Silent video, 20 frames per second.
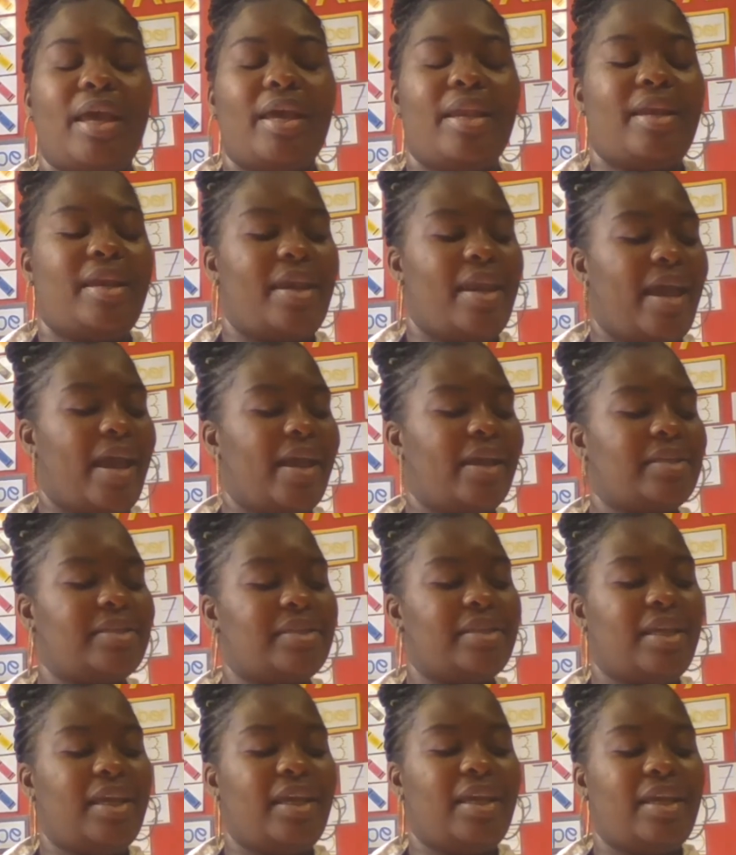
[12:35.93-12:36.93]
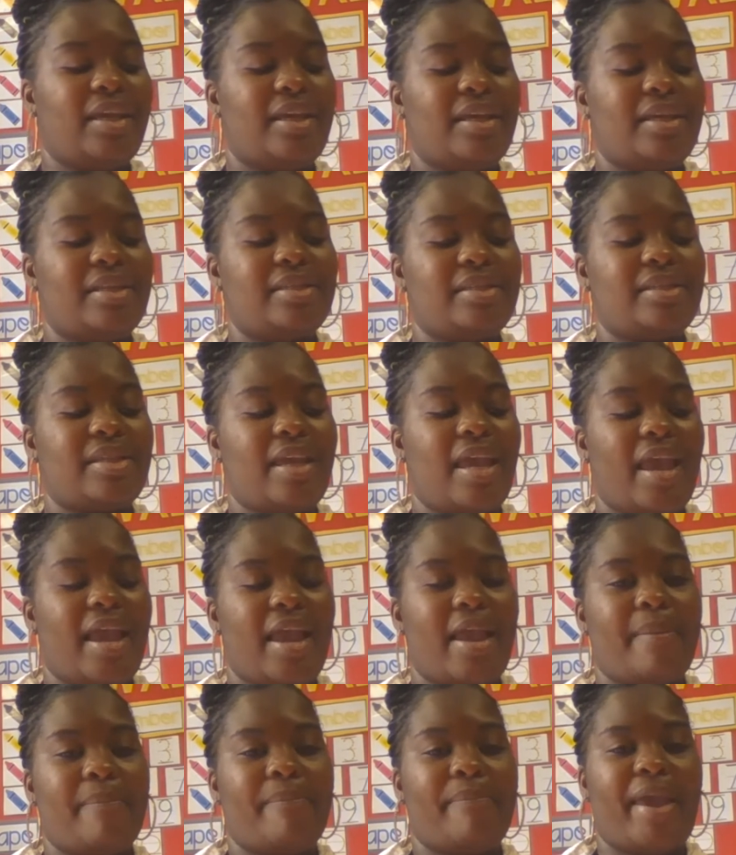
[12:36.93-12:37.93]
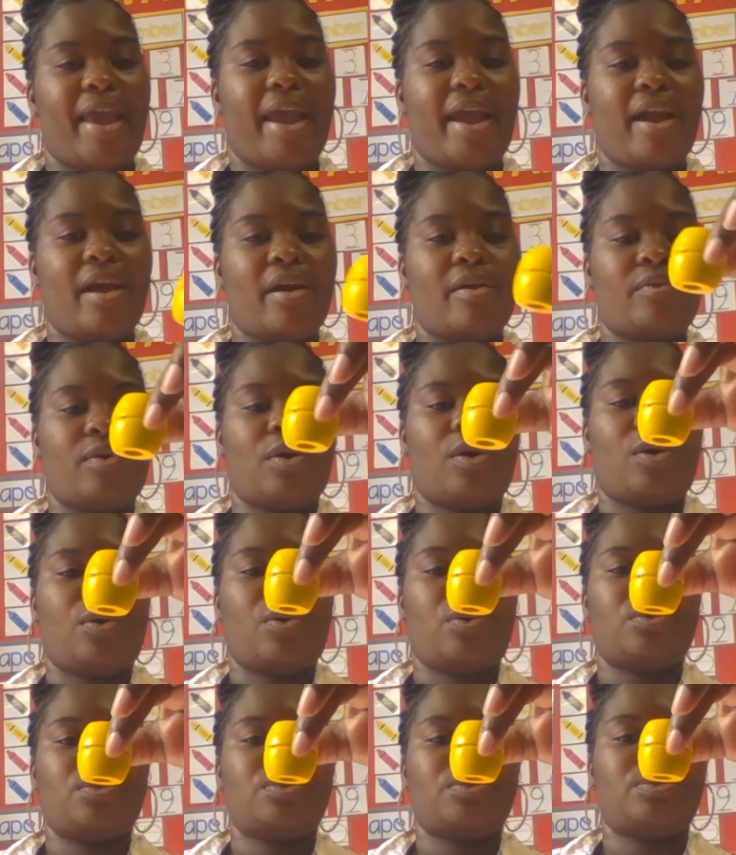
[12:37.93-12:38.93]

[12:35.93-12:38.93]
Next is a barrel.